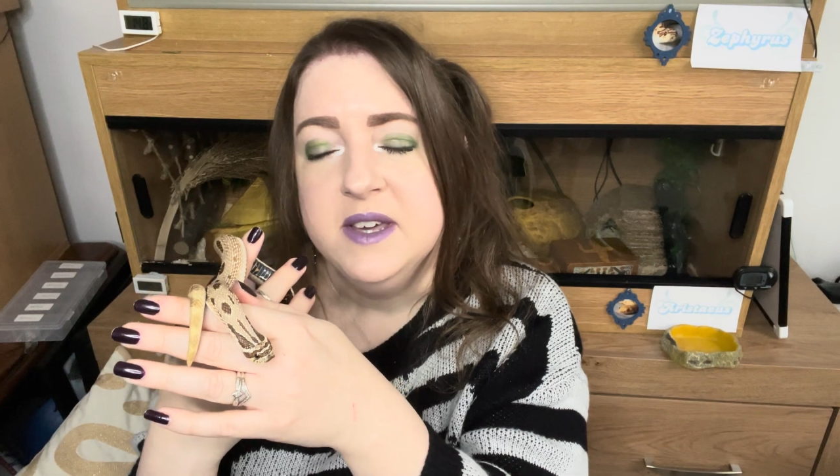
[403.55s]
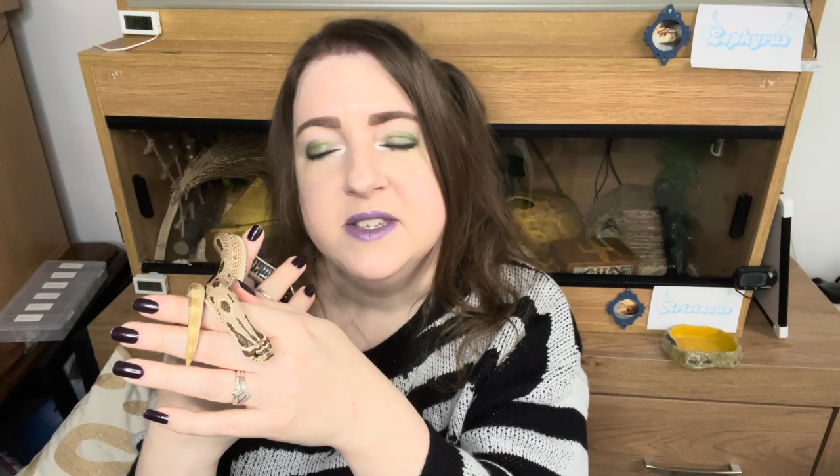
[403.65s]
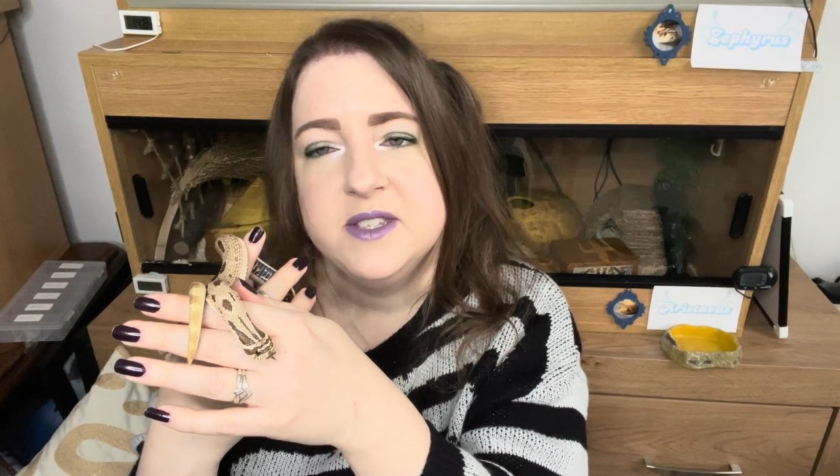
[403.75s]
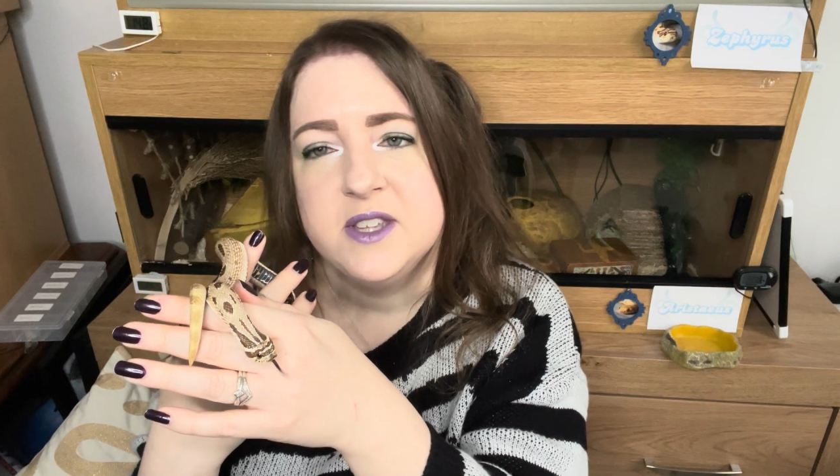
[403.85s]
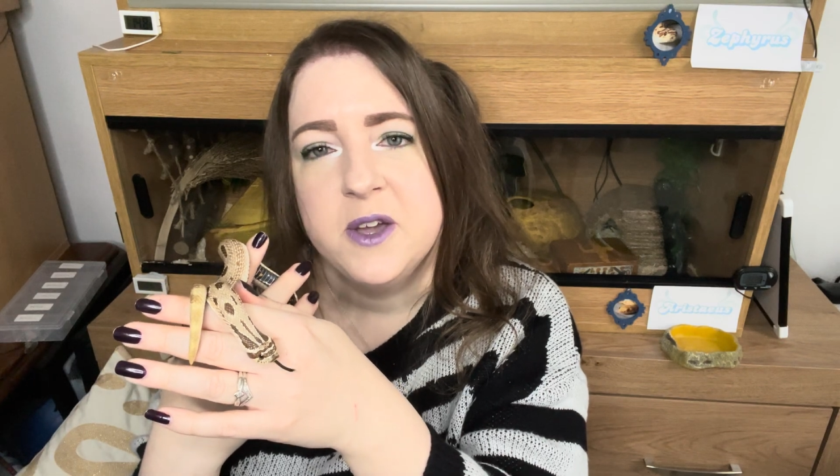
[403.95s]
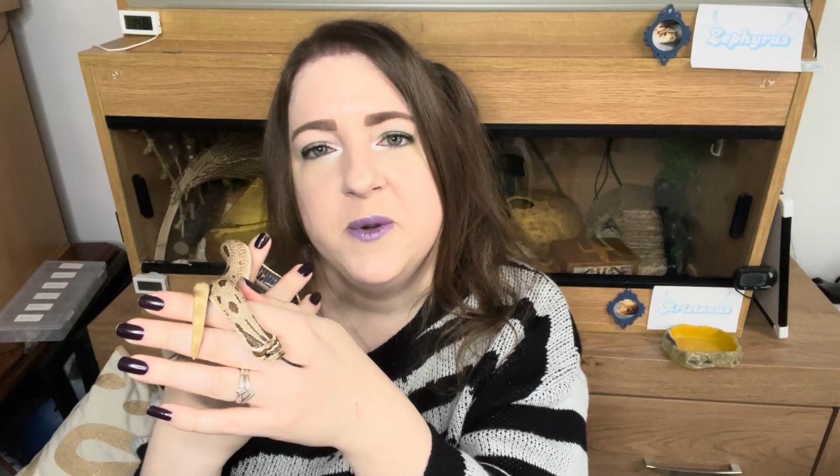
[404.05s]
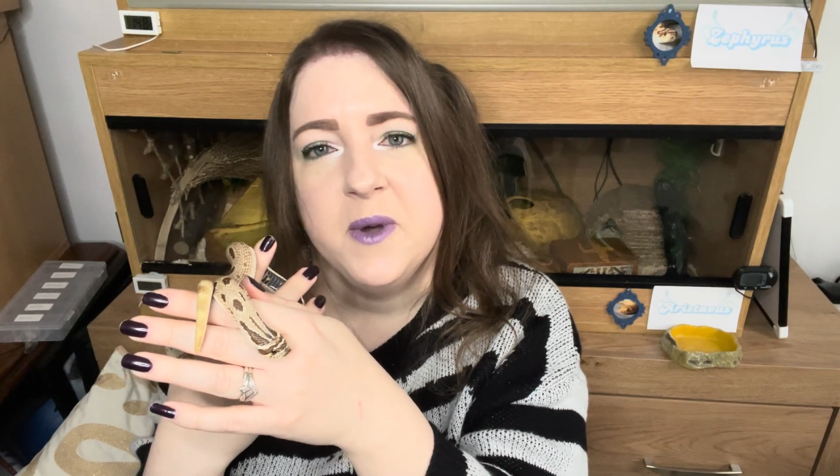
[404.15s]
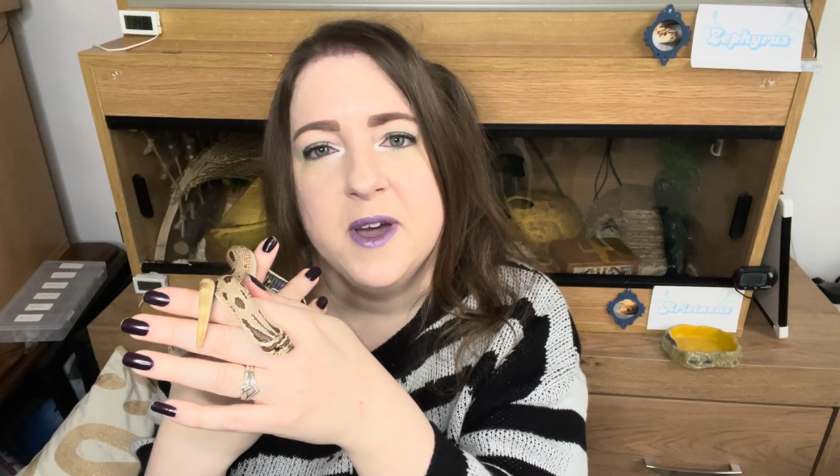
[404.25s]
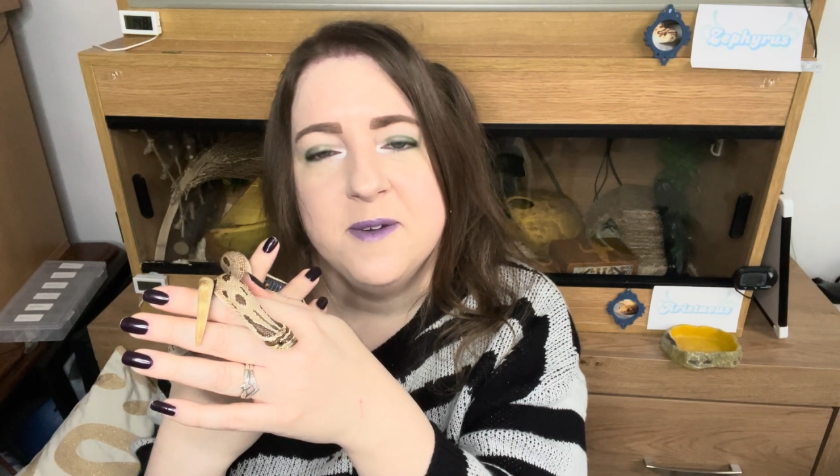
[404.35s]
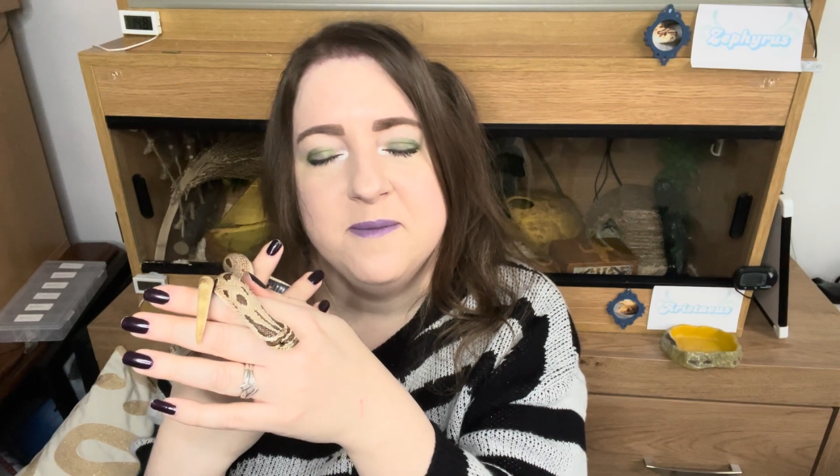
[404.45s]
So
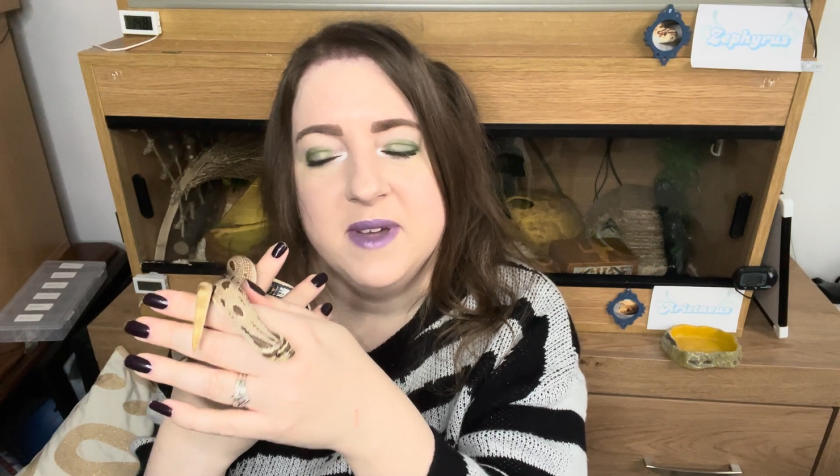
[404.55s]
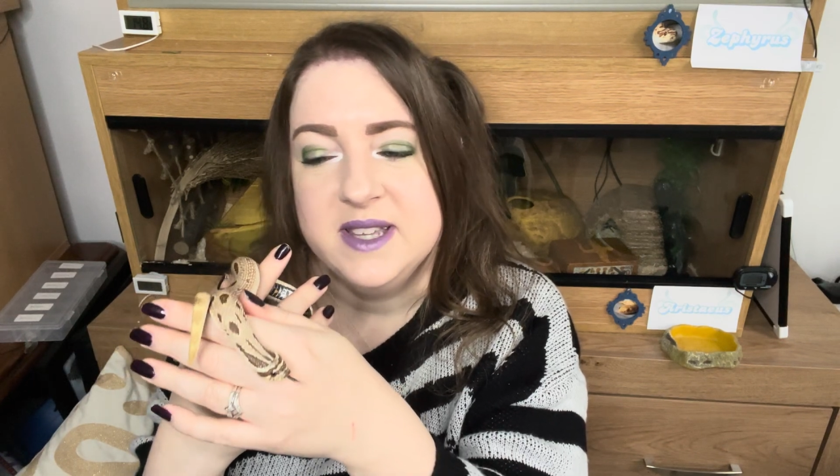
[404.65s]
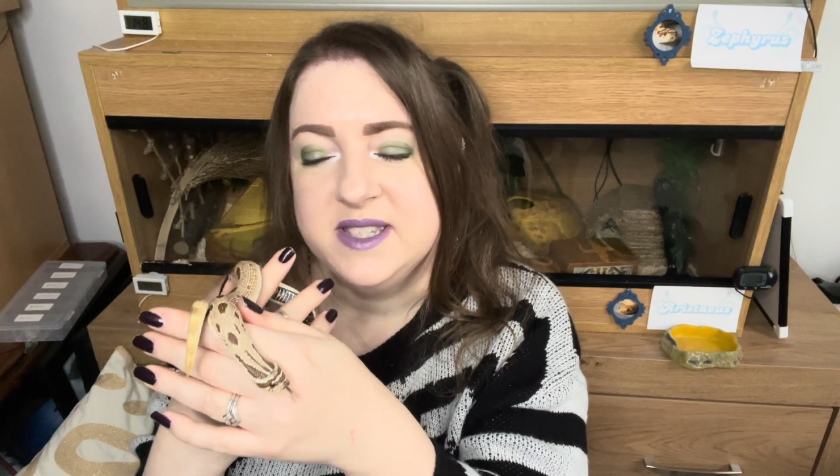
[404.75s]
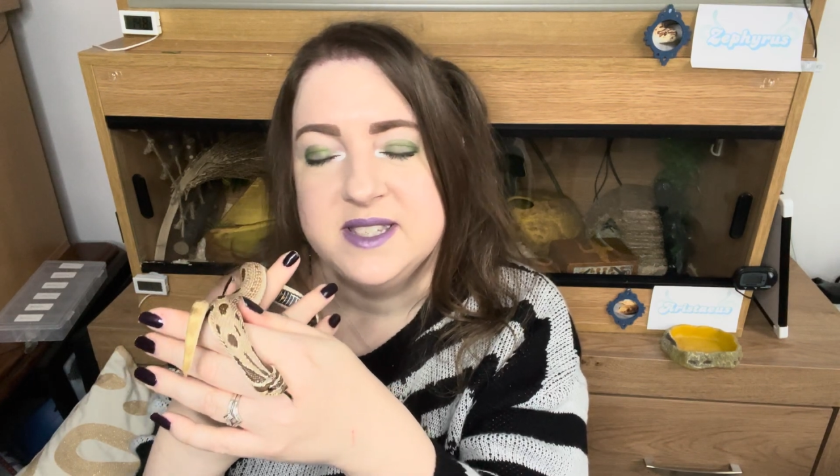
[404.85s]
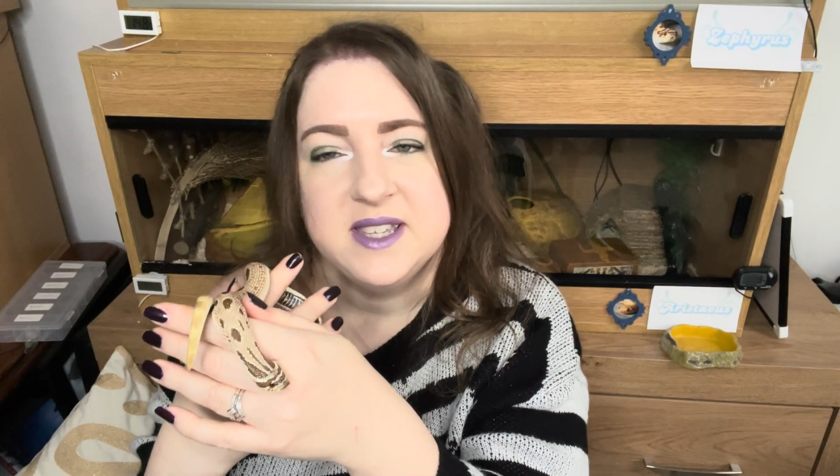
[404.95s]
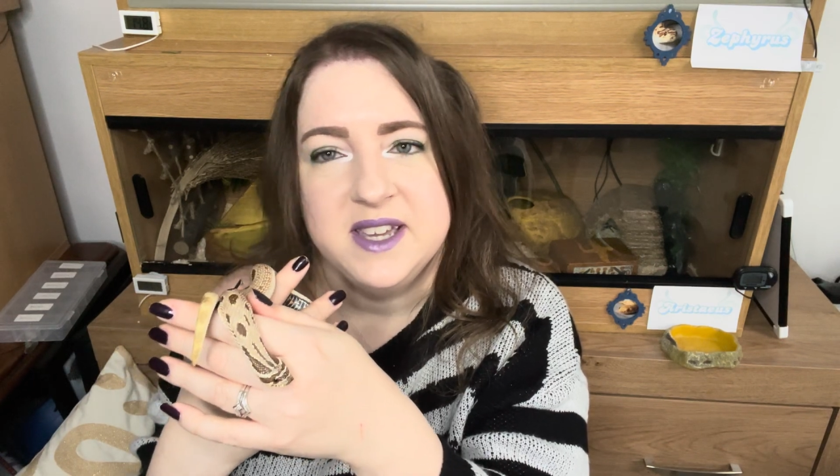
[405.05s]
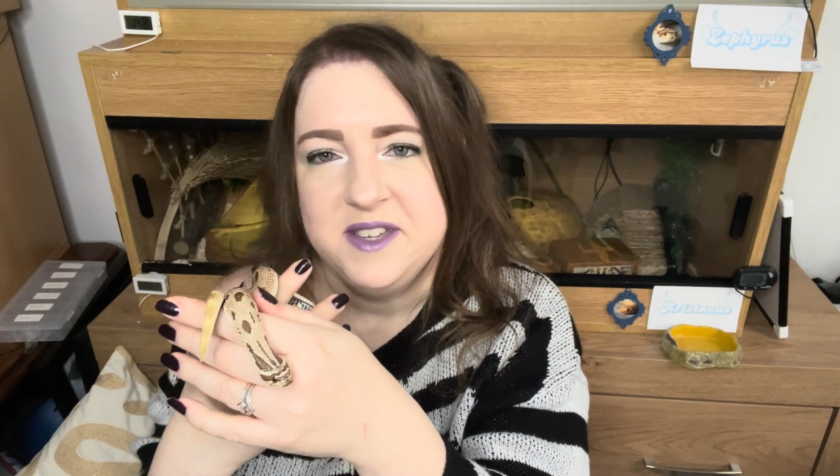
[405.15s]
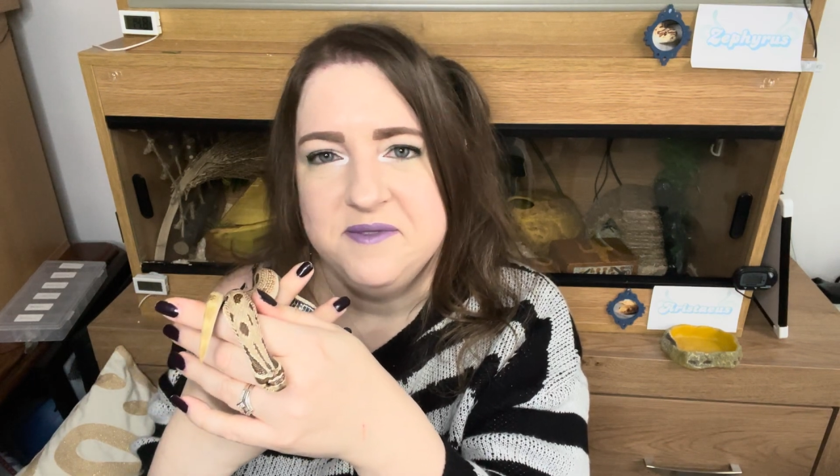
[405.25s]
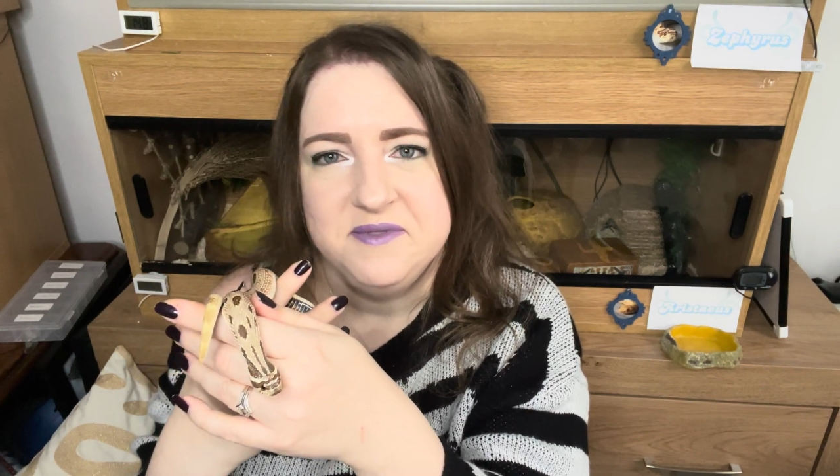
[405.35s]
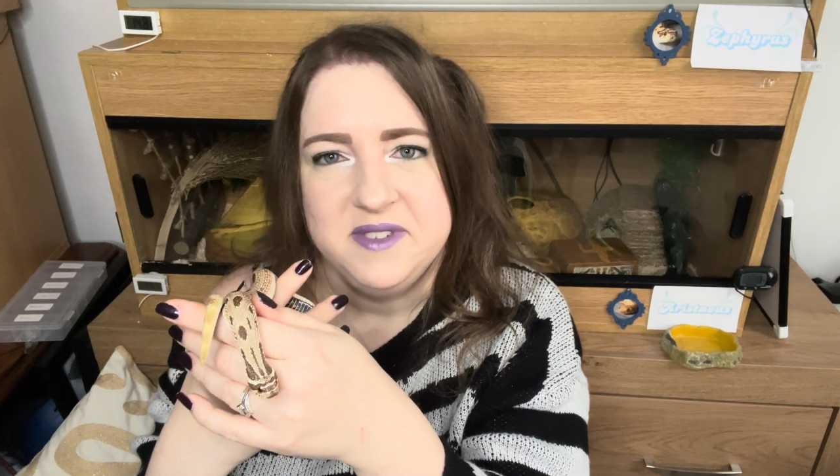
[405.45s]
as I
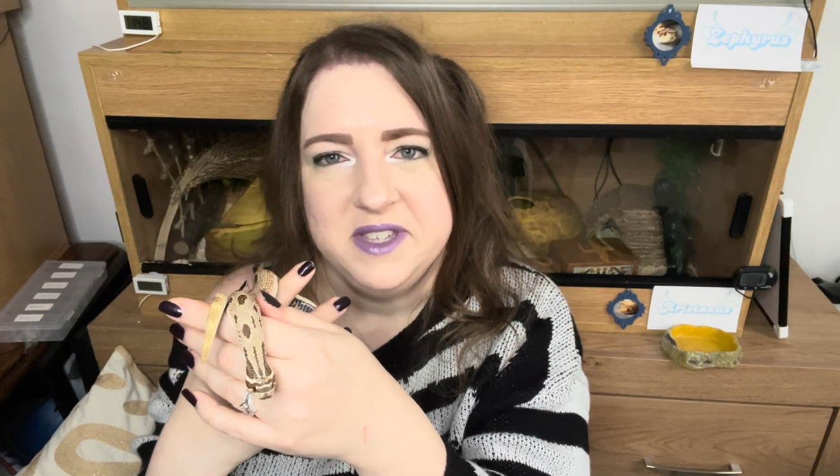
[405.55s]
say,